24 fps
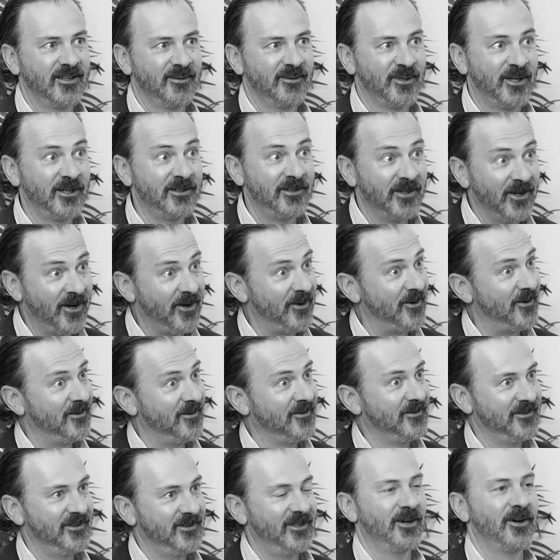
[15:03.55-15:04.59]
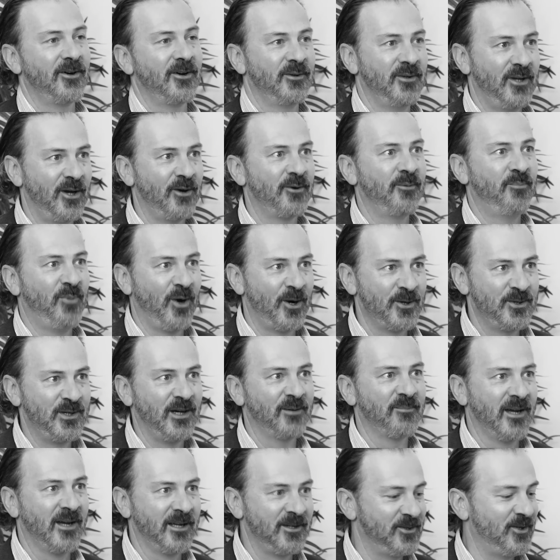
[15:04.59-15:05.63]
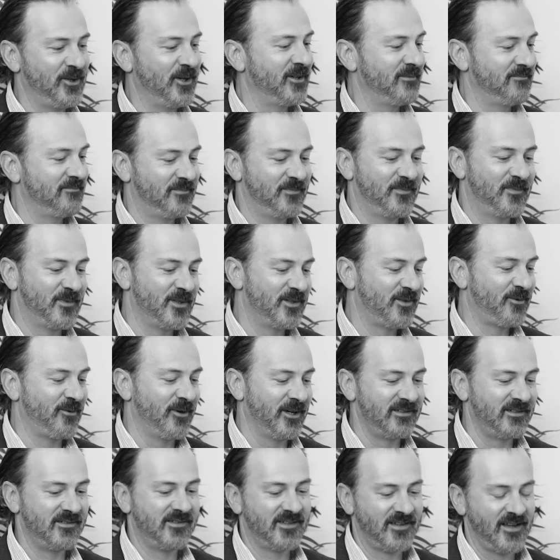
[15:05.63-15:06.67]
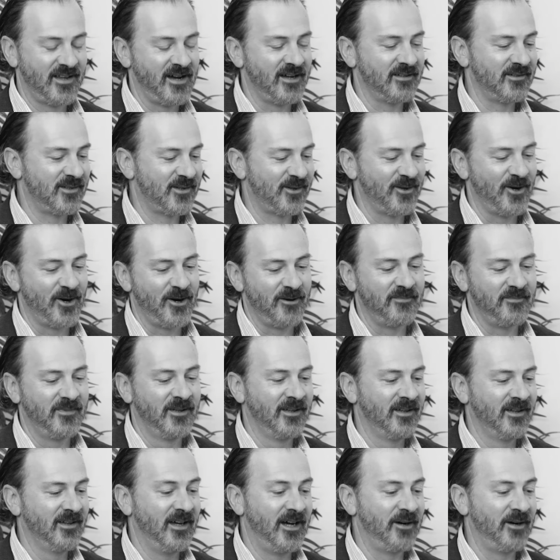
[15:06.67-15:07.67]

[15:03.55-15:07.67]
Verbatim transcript: I'm like, no, you know, you know, project manager, discrete start stop.